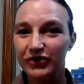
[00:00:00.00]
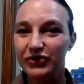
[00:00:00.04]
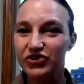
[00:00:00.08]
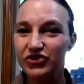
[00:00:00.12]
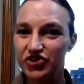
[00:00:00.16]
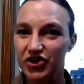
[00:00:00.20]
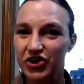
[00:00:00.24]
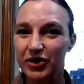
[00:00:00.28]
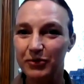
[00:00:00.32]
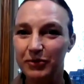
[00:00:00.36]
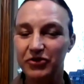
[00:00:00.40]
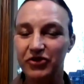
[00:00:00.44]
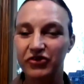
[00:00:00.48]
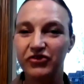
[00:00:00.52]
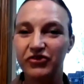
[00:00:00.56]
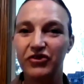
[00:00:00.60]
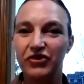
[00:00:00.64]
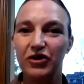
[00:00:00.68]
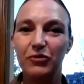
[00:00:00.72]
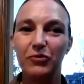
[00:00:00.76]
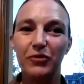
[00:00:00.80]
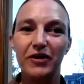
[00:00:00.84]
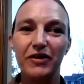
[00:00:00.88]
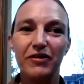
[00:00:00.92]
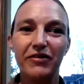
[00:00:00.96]
job to start
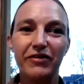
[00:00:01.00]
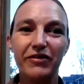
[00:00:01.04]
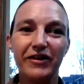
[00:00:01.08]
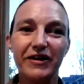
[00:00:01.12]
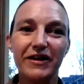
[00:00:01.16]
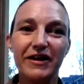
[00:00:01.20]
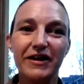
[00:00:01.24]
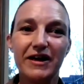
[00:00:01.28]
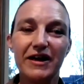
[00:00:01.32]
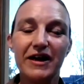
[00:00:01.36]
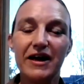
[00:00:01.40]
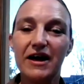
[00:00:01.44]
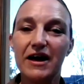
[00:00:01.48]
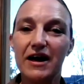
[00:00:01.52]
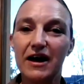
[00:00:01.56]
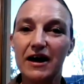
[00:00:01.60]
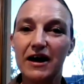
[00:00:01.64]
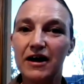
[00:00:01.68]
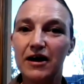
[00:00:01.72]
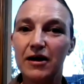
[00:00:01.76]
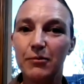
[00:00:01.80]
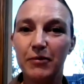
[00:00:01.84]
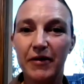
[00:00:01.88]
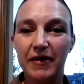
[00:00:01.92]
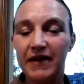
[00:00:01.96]
with
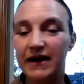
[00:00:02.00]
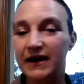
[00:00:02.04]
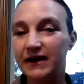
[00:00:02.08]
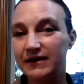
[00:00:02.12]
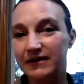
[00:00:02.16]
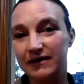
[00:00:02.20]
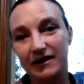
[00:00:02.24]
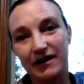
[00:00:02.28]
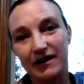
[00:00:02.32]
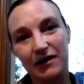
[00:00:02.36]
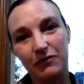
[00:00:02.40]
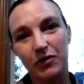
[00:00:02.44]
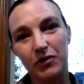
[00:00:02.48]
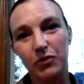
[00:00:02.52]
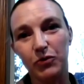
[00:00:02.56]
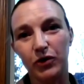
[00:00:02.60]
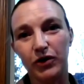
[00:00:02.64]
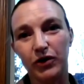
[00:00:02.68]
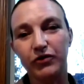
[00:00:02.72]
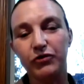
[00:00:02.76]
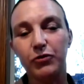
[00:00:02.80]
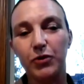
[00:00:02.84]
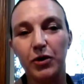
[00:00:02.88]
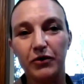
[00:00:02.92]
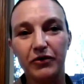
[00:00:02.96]
um, and then again, we work
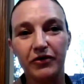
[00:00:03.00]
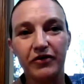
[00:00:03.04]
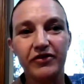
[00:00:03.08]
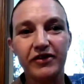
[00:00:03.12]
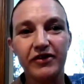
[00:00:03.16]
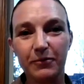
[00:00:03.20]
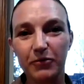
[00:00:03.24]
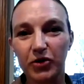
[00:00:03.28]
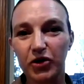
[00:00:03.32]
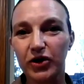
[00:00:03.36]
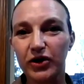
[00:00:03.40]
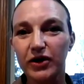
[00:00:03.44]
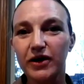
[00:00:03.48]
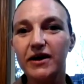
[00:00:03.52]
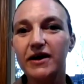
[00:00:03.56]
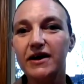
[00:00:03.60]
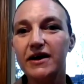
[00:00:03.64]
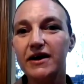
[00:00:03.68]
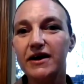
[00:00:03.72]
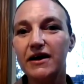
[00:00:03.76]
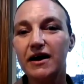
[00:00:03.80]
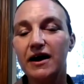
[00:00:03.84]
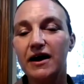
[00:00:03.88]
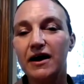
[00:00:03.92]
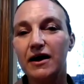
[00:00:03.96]
throughout the summer.
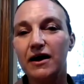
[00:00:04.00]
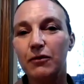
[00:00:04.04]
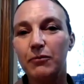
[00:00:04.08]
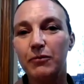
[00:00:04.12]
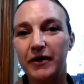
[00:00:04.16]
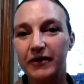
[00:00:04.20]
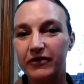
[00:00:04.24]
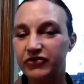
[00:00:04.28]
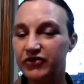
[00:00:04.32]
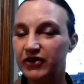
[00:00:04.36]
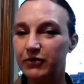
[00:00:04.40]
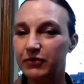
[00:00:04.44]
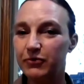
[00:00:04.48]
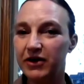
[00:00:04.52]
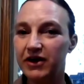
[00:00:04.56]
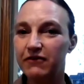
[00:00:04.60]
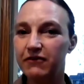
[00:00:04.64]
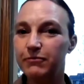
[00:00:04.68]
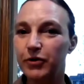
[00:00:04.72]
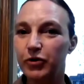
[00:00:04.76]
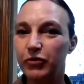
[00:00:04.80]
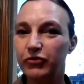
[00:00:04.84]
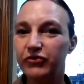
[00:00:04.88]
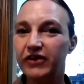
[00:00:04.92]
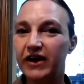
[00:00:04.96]
Uh, by the time we have
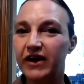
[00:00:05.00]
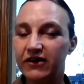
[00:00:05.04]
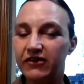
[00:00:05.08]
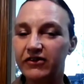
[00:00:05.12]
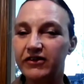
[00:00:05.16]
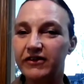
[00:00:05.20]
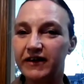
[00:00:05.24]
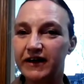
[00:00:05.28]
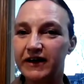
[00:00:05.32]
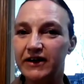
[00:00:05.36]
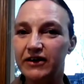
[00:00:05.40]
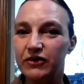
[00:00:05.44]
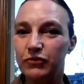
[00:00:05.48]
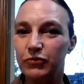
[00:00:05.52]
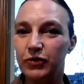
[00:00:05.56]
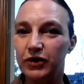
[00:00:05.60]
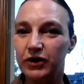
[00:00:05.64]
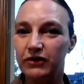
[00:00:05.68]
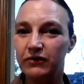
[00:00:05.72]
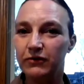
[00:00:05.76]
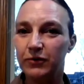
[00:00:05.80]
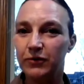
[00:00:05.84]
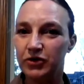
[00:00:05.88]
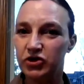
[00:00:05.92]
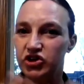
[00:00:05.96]
bones isolated, we're,
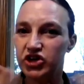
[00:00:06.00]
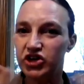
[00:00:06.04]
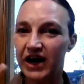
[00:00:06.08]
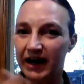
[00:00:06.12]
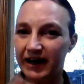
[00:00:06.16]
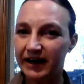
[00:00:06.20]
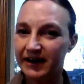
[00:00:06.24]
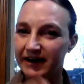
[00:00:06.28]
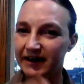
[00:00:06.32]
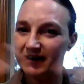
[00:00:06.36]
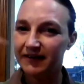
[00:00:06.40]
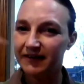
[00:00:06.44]
we're jacketing